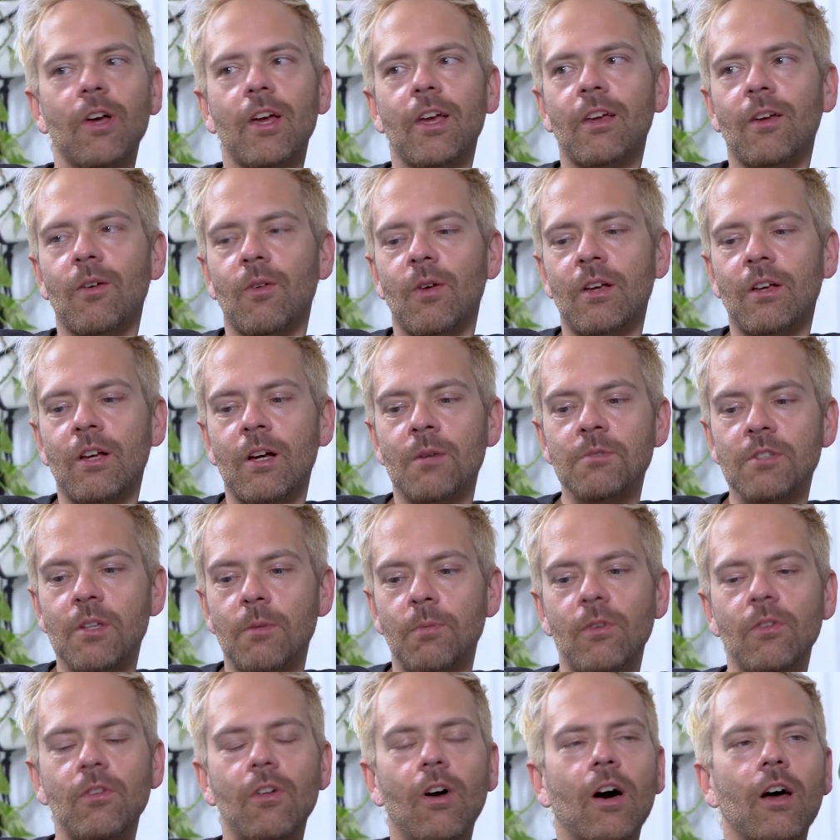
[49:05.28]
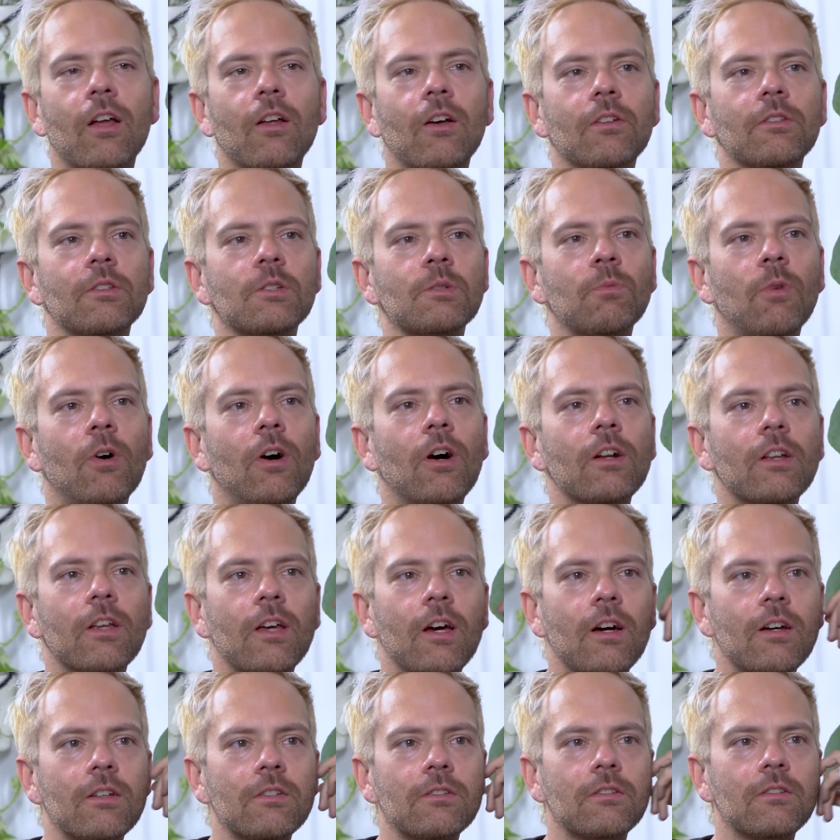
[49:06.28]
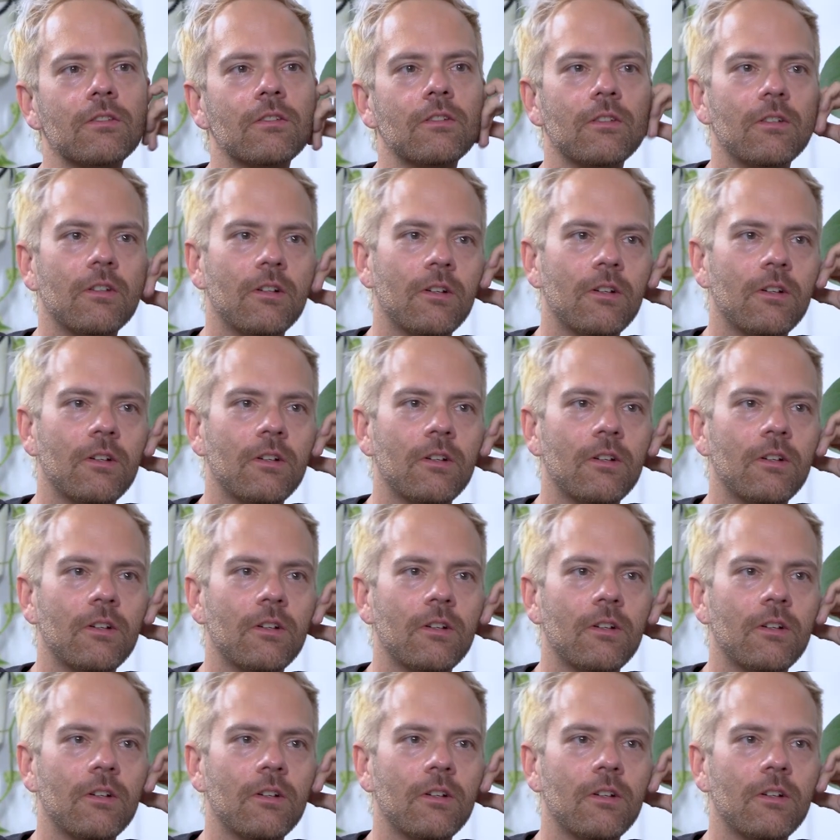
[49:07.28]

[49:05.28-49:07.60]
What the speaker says: like it comes up a lot on this podcast.